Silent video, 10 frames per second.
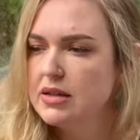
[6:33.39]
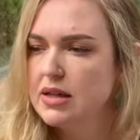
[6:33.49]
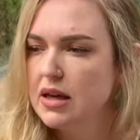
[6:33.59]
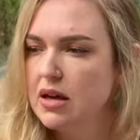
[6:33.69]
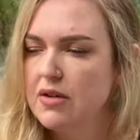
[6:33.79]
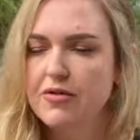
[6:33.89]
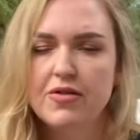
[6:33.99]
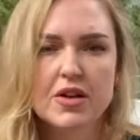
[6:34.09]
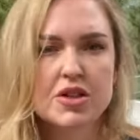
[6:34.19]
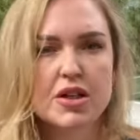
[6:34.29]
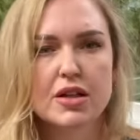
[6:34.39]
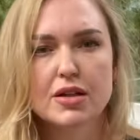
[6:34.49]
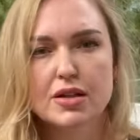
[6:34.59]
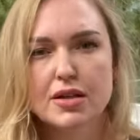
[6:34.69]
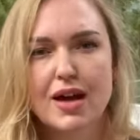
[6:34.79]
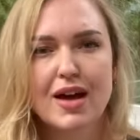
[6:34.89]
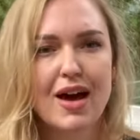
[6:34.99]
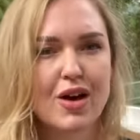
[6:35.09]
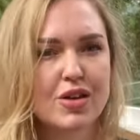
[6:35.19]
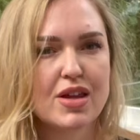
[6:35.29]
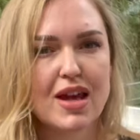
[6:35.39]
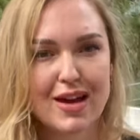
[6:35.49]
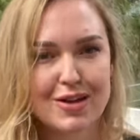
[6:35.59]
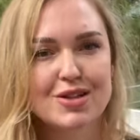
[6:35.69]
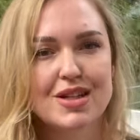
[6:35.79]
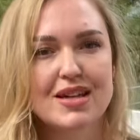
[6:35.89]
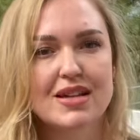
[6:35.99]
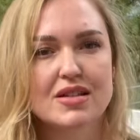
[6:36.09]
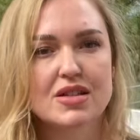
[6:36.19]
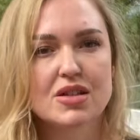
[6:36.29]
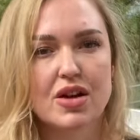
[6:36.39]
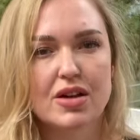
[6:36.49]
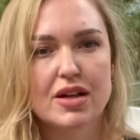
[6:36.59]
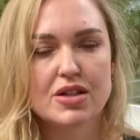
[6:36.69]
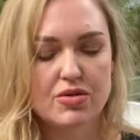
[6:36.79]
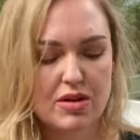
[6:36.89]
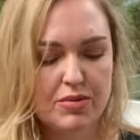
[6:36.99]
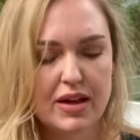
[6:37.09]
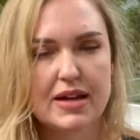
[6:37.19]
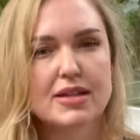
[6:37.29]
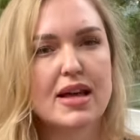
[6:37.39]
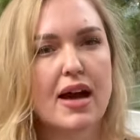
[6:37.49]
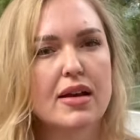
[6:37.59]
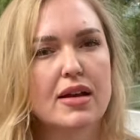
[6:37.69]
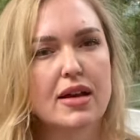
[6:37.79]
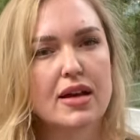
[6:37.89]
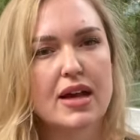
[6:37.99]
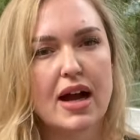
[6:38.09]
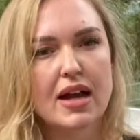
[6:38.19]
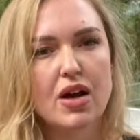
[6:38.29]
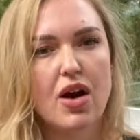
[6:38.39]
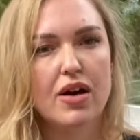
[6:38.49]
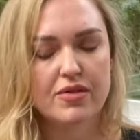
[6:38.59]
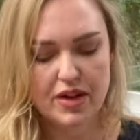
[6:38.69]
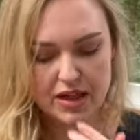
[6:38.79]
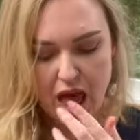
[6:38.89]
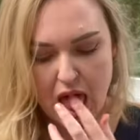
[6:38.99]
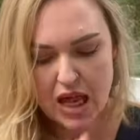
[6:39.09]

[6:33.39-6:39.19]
like an efficient, healthy energy that's starting to replace that, any kind of conflict.